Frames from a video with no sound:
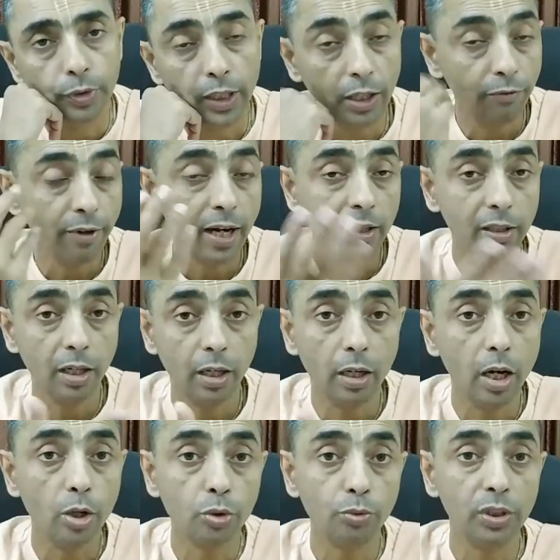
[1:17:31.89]
In fact, there are
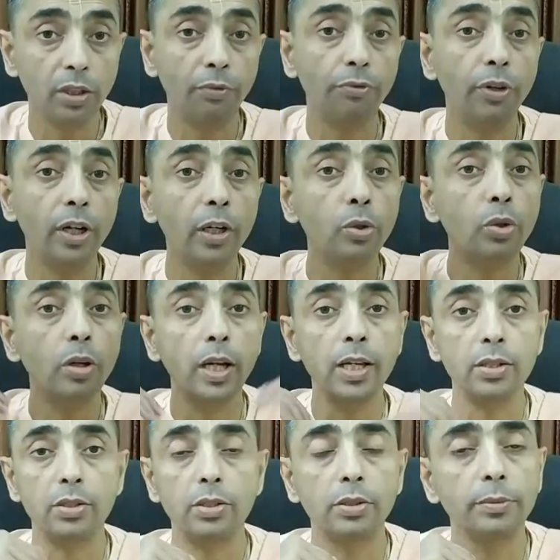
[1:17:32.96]
cows which are free to
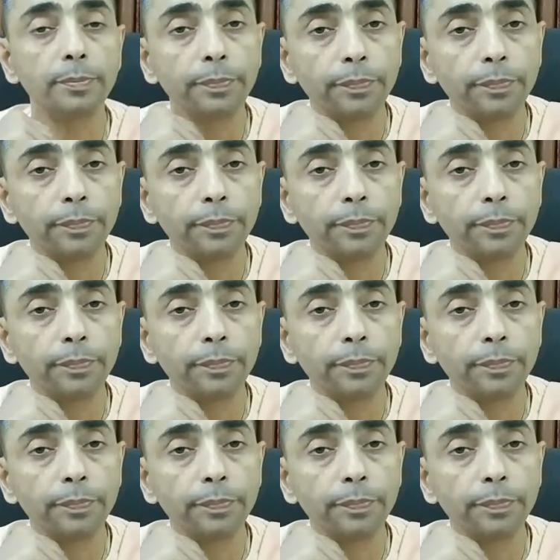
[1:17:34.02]
graze.